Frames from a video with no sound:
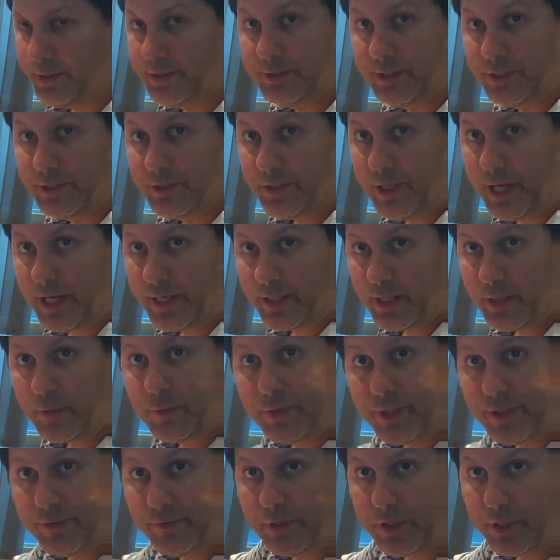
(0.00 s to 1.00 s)
is interacting
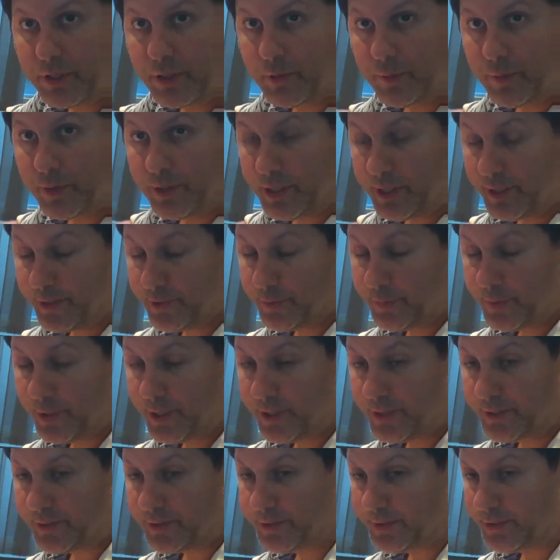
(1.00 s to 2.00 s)
with every other
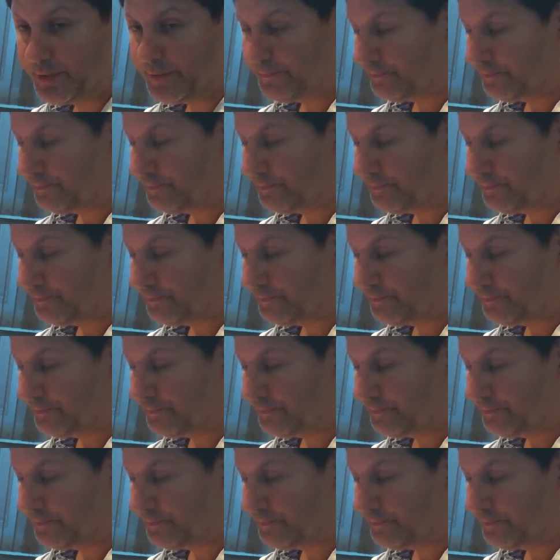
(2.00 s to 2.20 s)
particle.